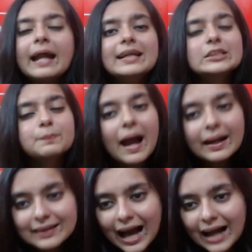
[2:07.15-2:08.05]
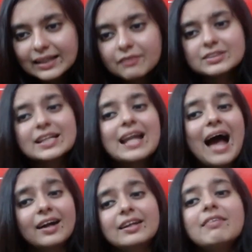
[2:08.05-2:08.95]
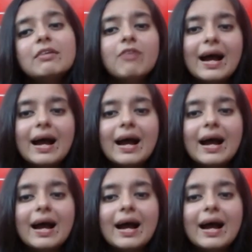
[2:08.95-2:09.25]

Despite that, he was an active and